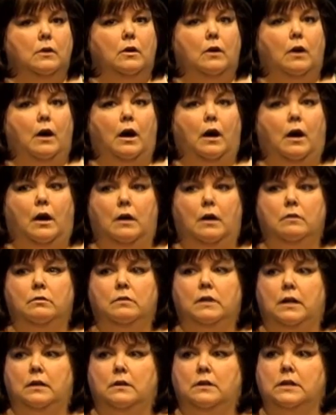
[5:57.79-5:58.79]

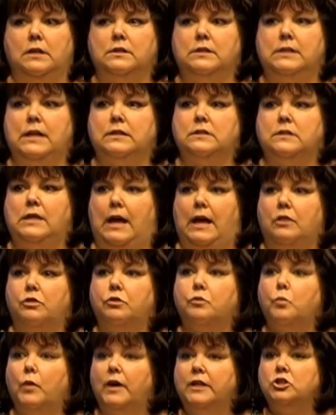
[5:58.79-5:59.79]
that sets that
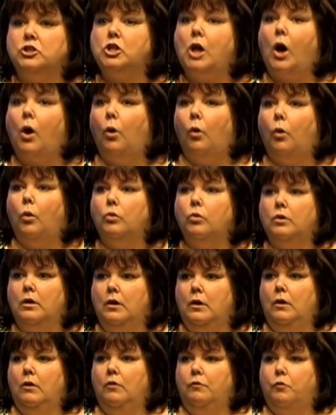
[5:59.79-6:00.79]
threshold
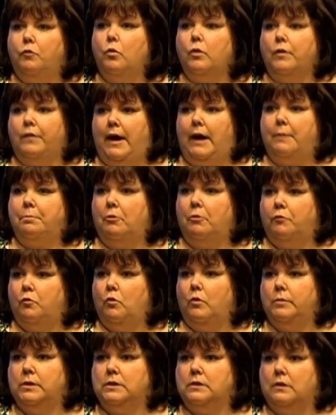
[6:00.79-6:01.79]
for that
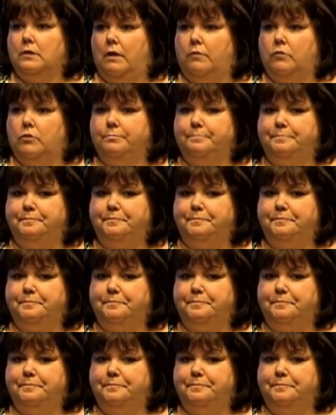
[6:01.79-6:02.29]
performance level.